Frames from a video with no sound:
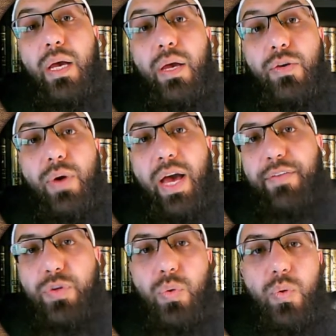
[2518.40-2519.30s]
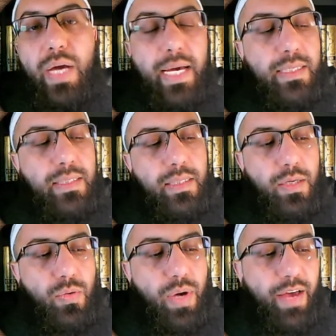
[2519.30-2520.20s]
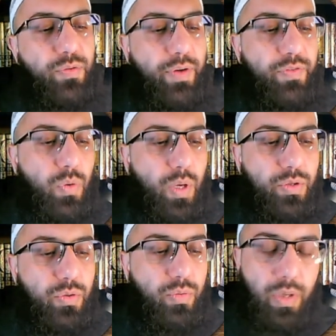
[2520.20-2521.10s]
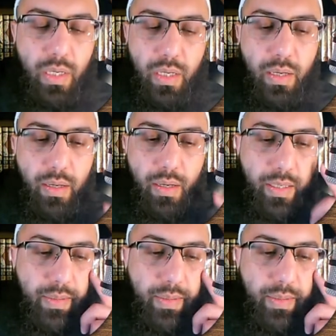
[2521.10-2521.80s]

you have to, guys, if you want to